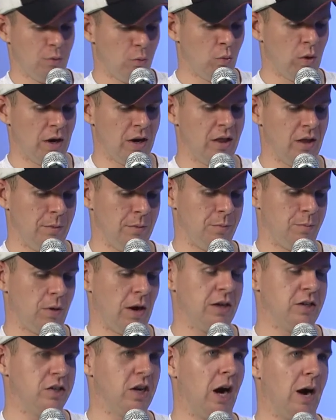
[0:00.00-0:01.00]
One of them is
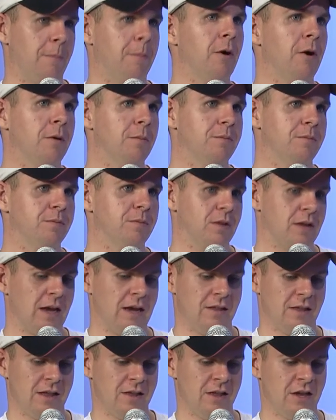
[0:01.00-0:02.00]
Bryce Harper. Bryce
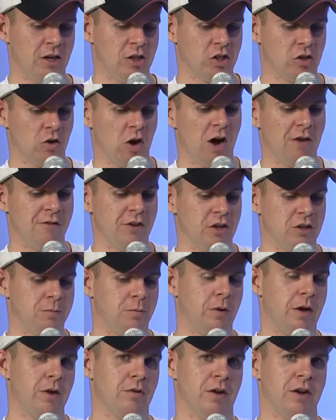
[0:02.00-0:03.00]
Harper. Yeah. There's your obvious
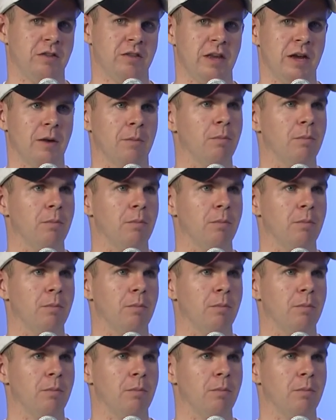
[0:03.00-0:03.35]
play right there.